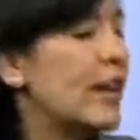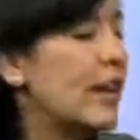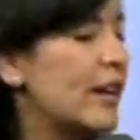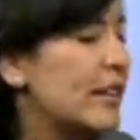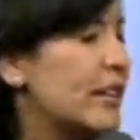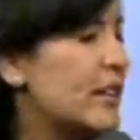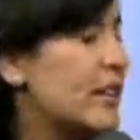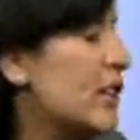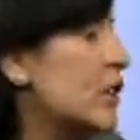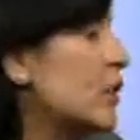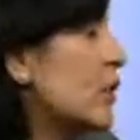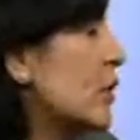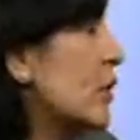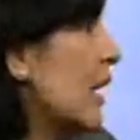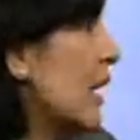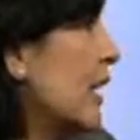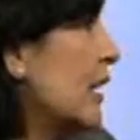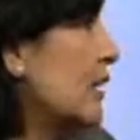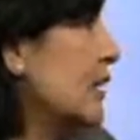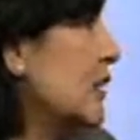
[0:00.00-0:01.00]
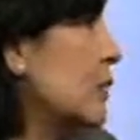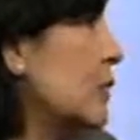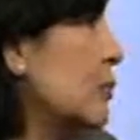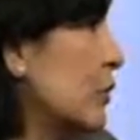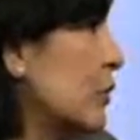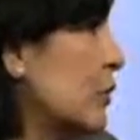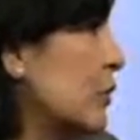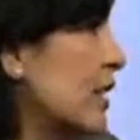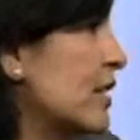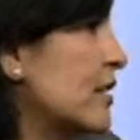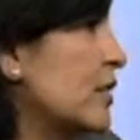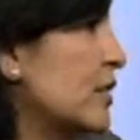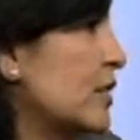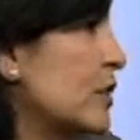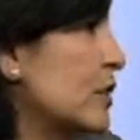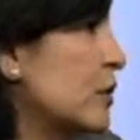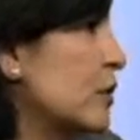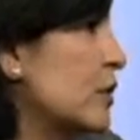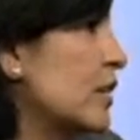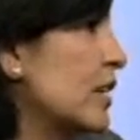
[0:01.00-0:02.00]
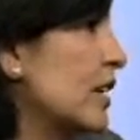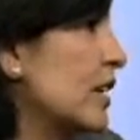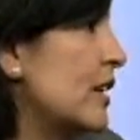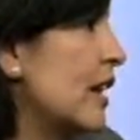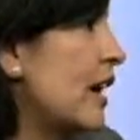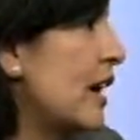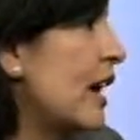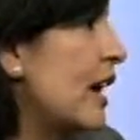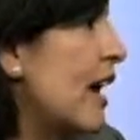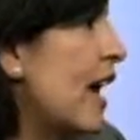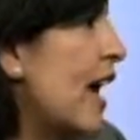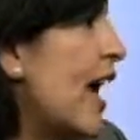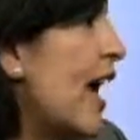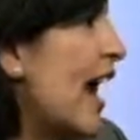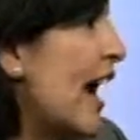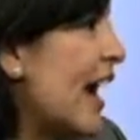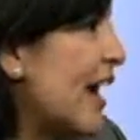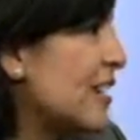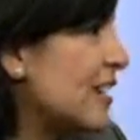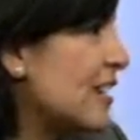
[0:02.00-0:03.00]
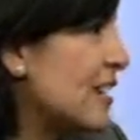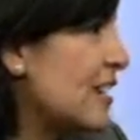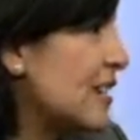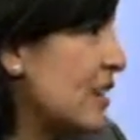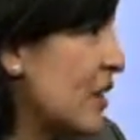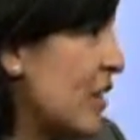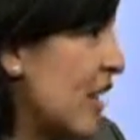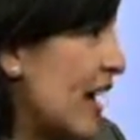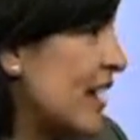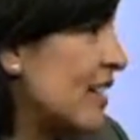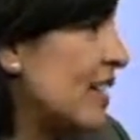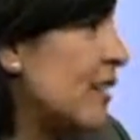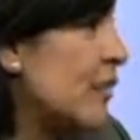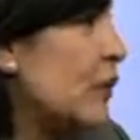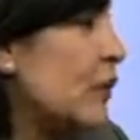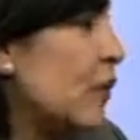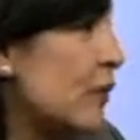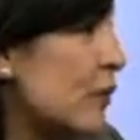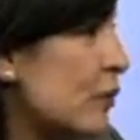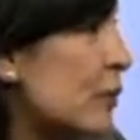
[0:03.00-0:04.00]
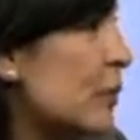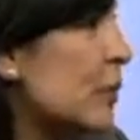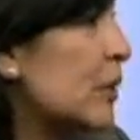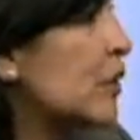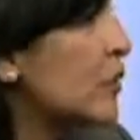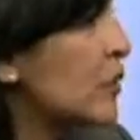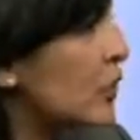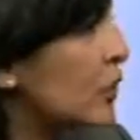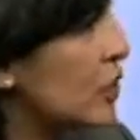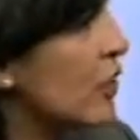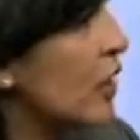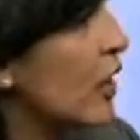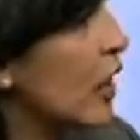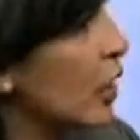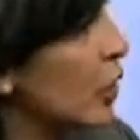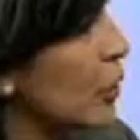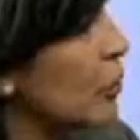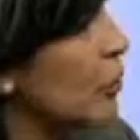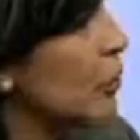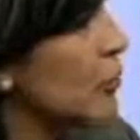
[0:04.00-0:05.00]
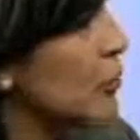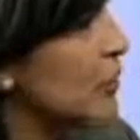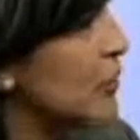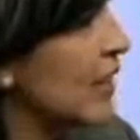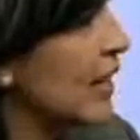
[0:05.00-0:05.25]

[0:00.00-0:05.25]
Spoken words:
had a teacher at the protest on Tuesday ask his class, have you ever been to a Chicago Bulls